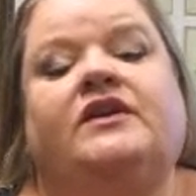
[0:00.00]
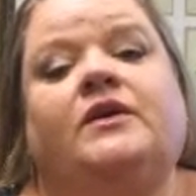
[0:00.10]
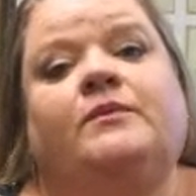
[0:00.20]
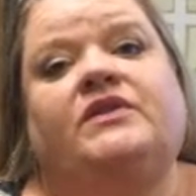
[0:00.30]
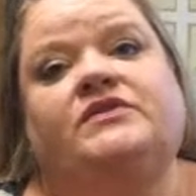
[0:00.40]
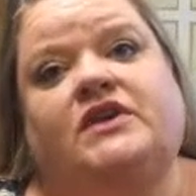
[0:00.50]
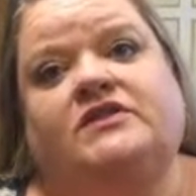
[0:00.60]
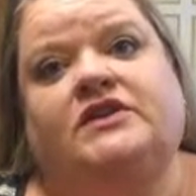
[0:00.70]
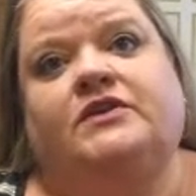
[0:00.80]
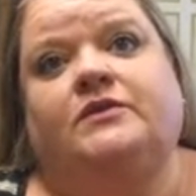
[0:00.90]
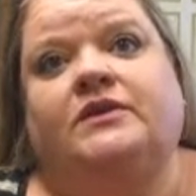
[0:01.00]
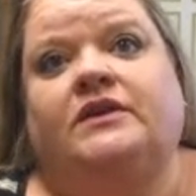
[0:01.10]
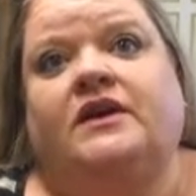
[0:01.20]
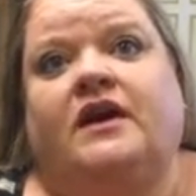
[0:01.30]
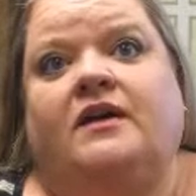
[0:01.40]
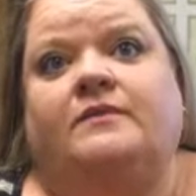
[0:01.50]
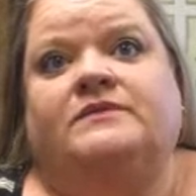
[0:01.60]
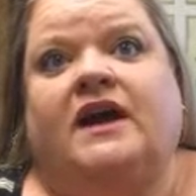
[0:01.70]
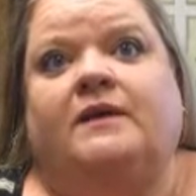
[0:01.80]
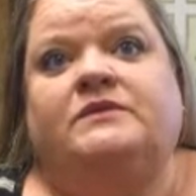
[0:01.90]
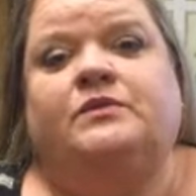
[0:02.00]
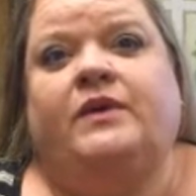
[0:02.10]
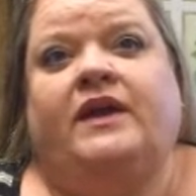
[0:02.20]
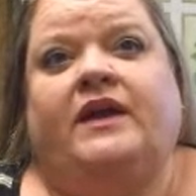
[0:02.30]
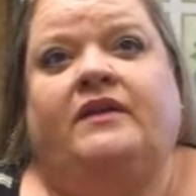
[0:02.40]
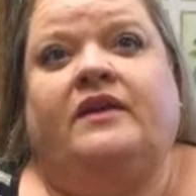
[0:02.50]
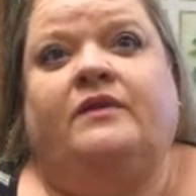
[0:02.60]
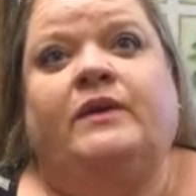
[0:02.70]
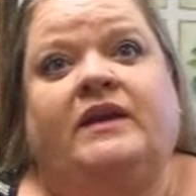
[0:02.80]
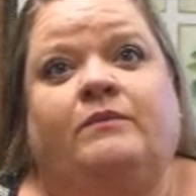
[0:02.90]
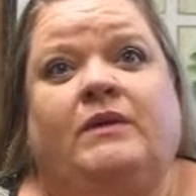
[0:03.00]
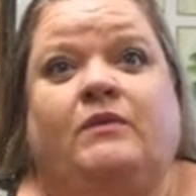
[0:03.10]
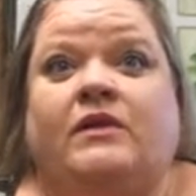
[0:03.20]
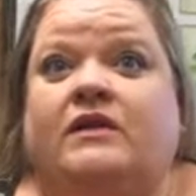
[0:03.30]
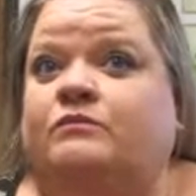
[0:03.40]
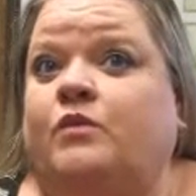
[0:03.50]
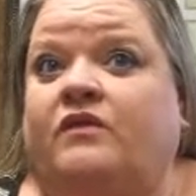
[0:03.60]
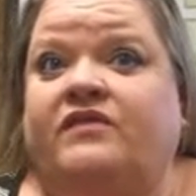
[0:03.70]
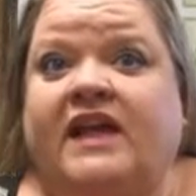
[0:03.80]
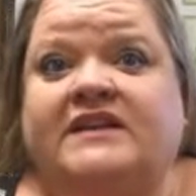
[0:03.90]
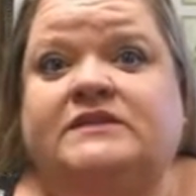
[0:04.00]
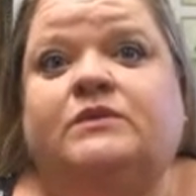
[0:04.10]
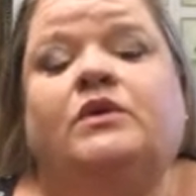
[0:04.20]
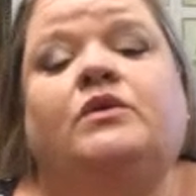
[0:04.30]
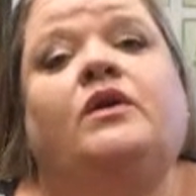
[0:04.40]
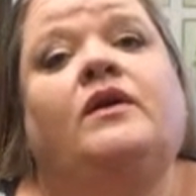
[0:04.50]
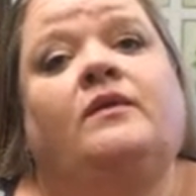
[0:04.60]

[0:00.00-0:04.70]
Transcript: But there's also times when we can be more flexible